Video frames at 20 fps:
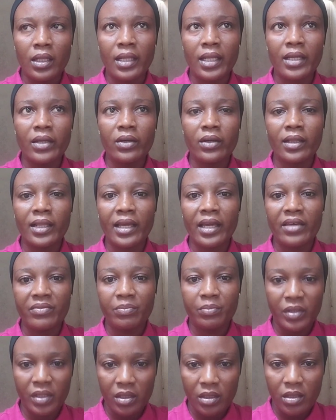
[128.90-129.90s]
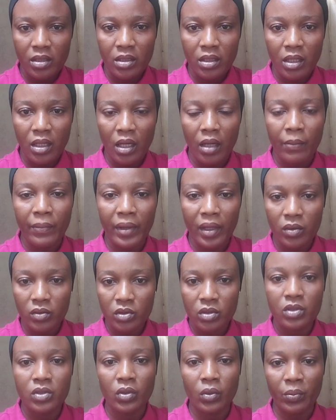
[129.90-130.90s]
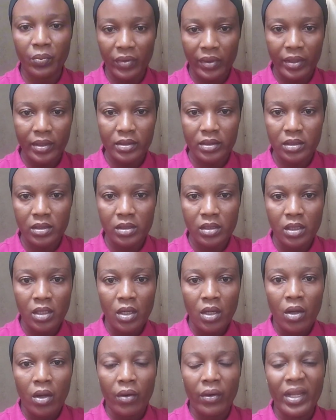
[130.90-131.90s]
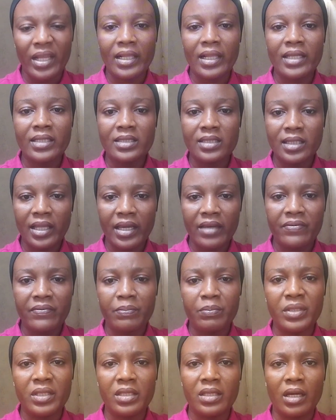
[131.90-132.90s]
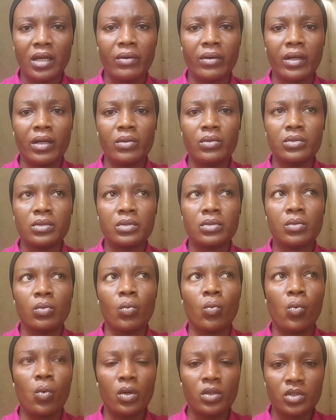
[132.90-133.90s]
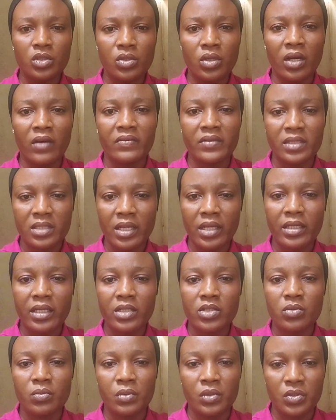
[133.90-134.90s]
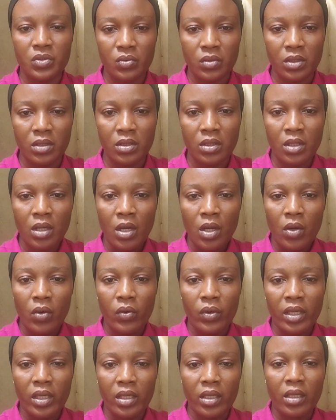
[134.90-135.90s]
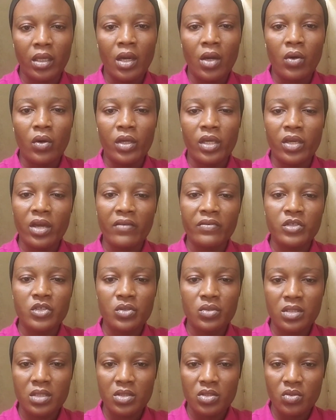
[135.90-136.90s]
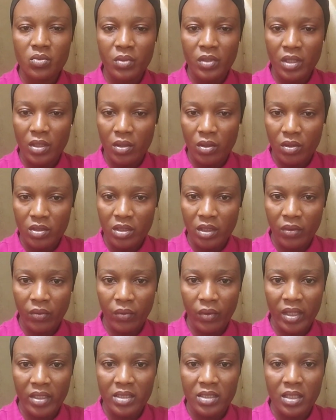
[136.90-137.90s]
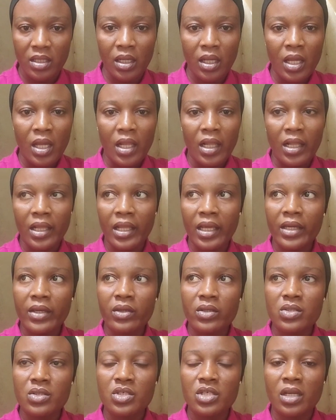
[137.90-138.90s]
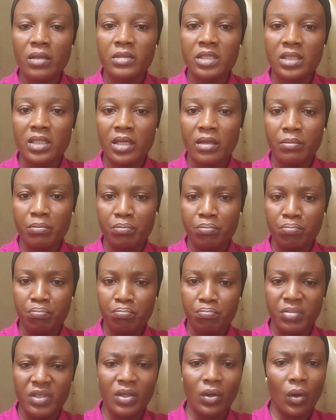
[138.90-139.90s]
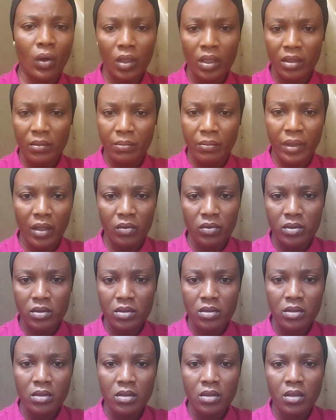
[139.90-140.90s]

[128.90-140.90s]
let your life be about your brand. All right. Let the life be around what you have decided to be doing. Okay. Okay. You have chosen to be a content writer. Let your social media be all about